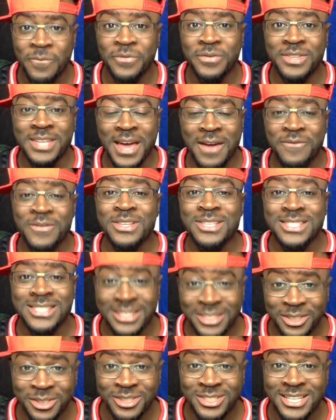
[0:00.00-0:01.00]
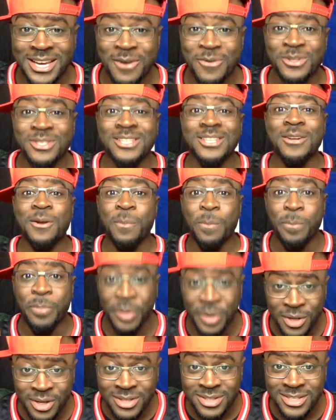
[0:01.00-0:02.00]
Devin Singletary to the
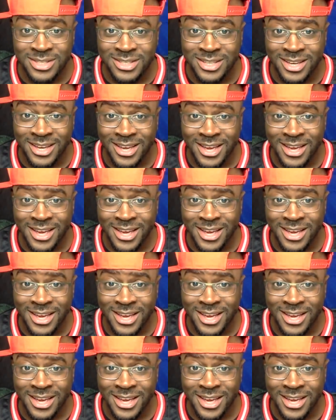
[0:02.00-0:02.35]
Bills?